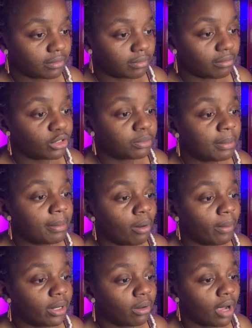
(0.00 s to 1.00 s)
Most people are
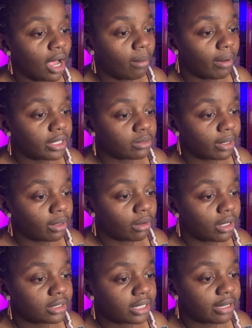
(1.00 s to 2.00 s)
waiting on God while He's waiting on
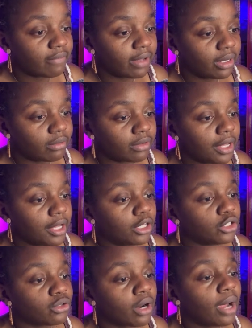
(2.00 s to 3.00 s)
us. Innovative.
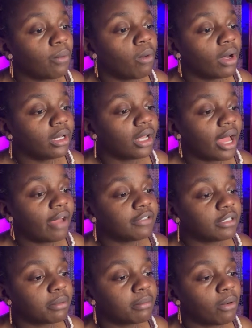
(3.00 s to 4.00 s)
Try one live
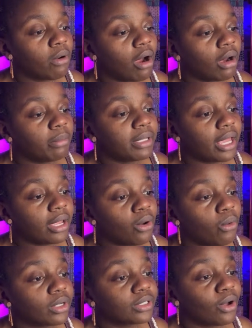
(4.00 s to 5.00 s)
to promote RBA
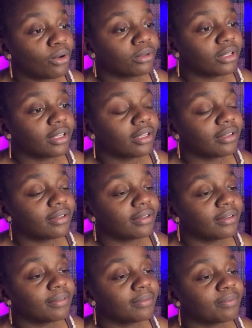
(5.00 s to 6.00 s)
course only.
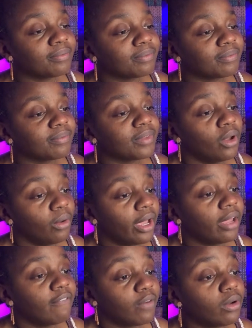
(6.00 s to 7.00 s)

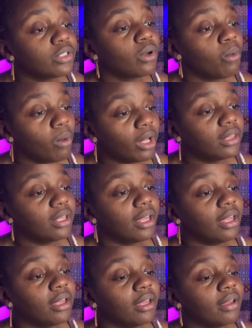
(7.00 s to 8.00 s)
Okay, focus on one
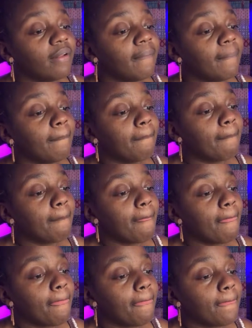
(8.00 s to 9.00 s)
thing.
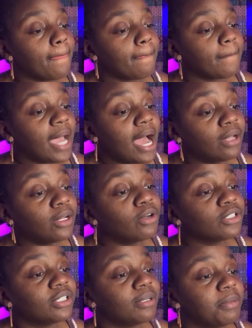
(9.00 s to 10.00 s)
How long
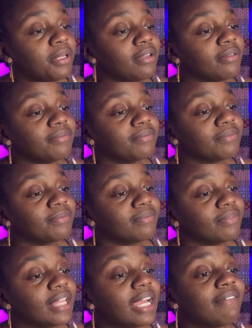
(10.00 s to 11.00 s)
should it be?
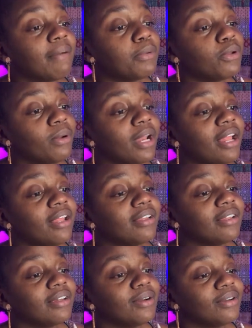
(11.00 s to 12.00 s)
Like if I'm doing that
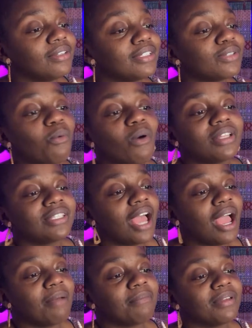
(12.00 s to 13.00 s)
just one
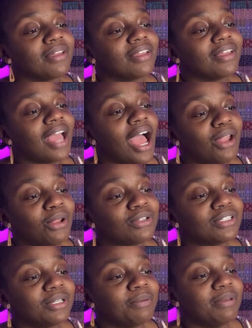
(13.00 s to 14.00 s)
time, how long
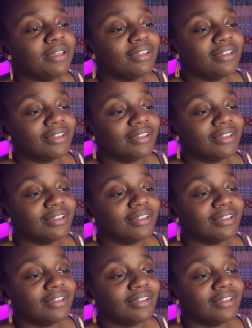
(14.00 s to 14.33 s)
should it be?